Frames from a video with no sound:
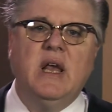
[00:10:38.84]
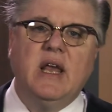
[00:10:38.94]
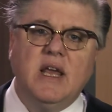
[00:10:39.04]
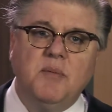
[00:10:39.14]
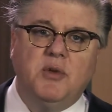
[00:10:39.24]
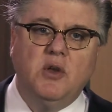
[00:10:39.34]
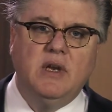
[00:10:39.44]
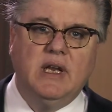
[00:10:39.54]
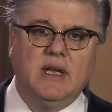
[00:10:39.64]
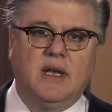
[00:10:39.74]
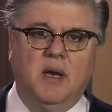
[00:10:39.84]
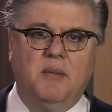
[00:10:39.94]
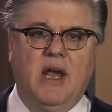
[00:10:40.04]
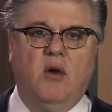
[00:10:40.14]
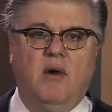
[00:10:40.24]
Imputed
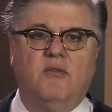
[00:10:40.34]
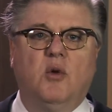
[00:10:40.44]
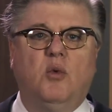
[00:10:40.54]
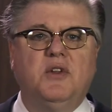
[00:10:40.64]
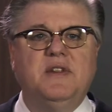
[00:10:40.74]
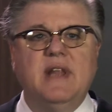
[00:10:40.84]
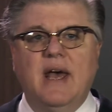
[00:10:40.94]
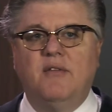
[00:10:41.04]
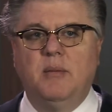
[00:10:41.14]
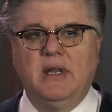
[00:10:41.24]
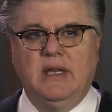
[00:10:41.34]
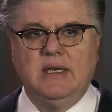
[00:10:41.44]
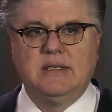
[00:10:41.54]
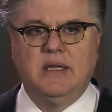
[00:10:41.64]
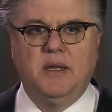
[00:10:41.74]
income, however, will never be
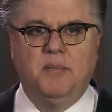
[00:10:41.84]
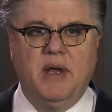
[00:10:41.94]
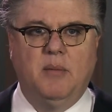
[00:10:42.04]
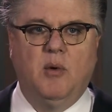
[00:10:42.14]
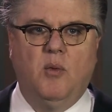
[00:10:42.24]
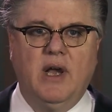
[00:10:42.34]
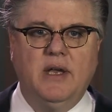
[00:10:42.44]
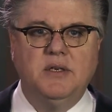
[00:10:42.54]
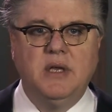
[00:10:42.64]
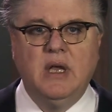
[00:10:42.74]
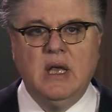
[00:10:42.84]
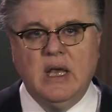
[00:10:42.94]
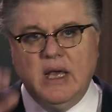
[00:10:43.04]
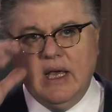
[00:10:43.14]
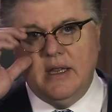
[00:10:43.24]
less than the minimum wage.
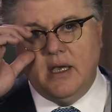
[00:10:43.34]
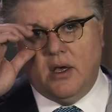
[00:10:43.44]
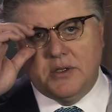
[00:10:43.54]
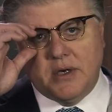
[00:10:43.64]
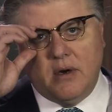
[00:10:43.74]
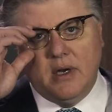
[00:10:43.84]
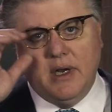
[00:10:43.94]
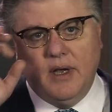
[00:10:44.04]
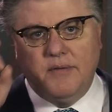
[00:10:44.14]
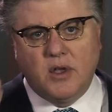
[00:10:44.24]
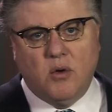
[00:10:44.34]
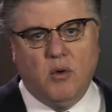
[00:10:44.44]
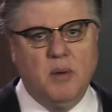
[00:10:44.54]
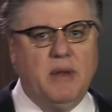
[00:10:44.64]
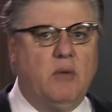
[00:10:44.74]
In the alternative, the
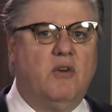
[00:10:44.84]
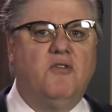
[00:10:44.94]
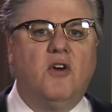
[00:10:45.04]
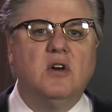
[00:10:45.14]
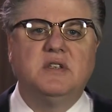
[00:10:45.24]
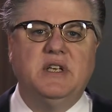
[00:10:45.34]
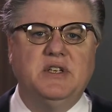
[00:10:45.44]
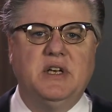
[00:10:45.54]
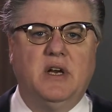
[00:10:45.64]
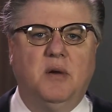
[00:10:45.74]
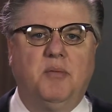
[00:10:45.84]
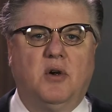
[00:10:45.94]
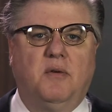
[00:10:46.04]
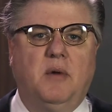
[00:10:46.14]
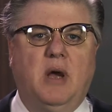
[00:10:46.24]
court may reverse engineer
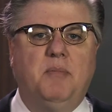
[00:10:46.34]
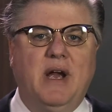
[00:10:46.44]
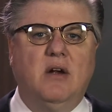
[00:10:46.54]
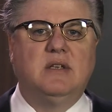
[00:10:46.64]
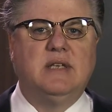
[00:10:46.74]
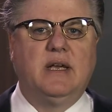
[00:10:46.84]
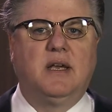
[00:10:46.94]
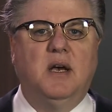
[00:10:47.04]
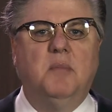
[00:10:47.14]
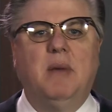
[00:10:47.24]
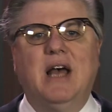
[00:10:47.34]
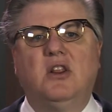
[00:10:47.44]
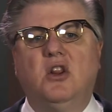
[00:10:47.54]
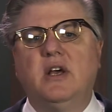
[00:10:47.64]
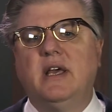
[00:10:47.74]
a parent's income by
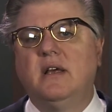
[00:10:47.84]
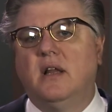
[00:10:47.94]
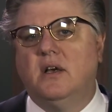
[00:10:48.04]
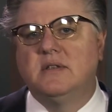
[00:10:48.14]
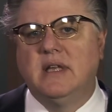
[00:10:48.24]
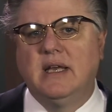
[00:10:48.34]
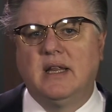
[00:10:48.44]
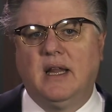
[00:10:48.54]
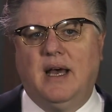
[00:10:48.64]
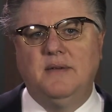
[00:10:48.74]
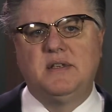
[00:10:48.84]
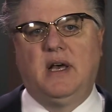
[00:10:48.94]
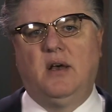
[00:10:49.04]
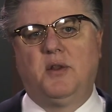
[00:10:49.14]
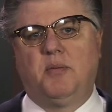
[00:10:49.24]
looking closely at the
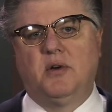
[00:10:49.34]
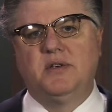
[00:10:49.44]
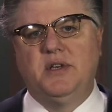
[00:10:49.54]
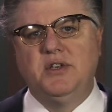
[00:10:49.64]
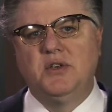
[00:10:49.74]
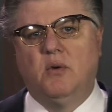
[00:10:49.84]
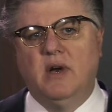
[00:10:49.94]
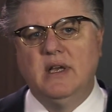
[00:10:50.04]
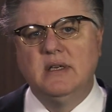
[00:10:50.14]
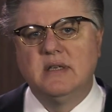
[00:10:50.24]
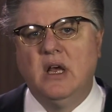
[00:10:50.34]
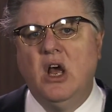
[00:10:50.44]
lifestyle the person enjoys.